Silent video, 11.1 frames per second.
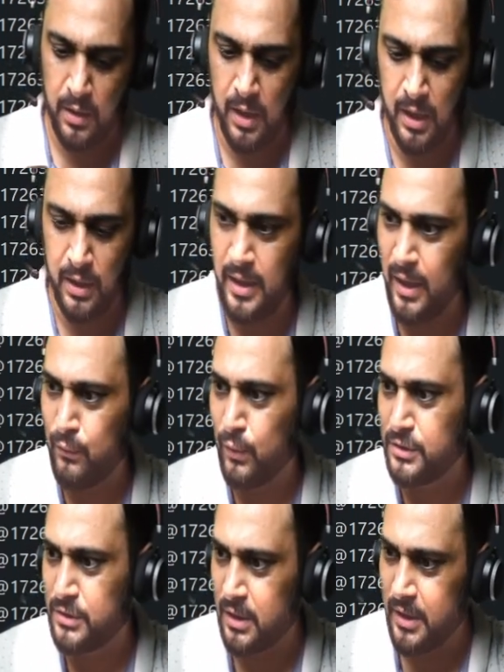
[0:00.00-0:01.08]
and that
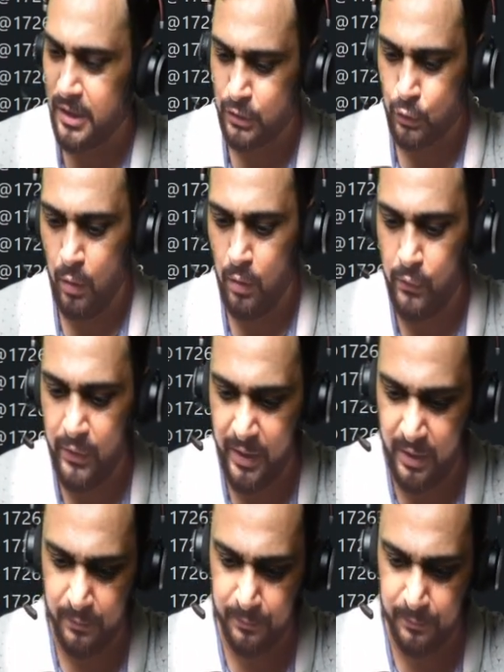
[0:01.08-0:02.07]
function is called rate.